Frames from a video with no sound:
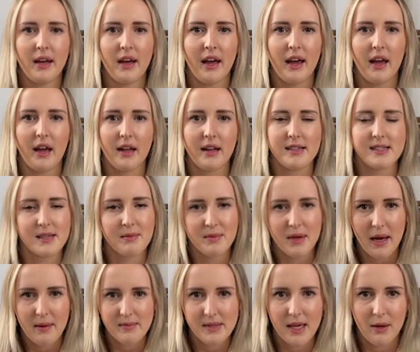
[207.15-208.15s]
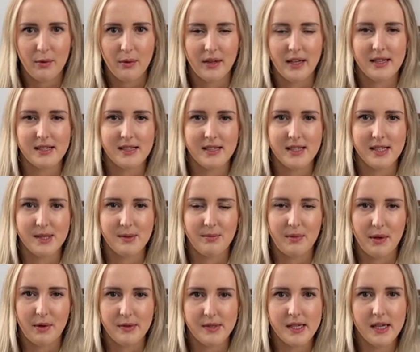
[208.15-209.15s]
And sometimes I would listen to
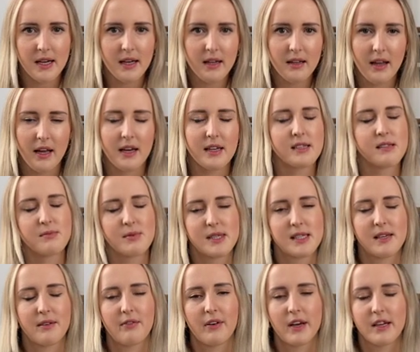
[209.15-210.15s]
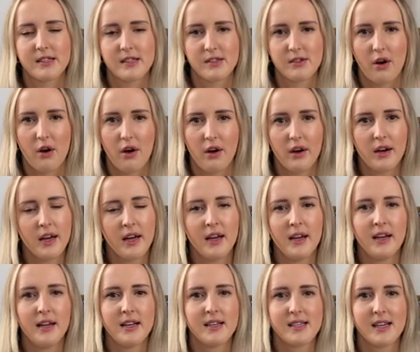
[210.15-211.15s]
music, like a specific song,
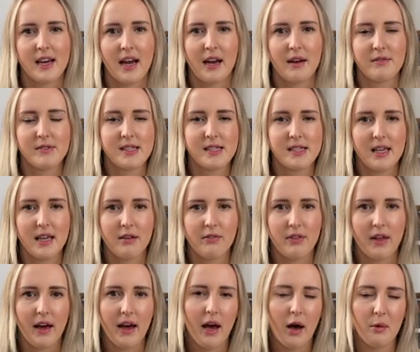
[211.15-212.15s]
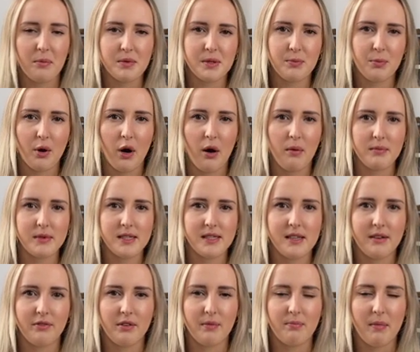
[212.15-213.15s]
to kind of see if that helped prompt
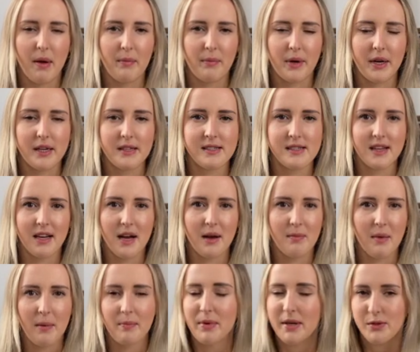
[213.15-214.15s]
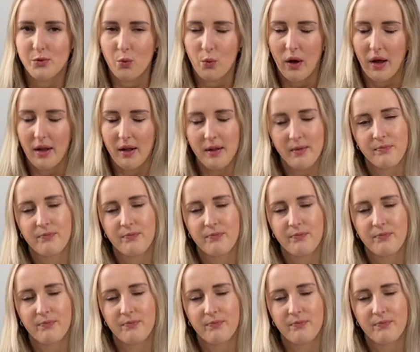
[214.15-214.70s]
different memories to come up as well.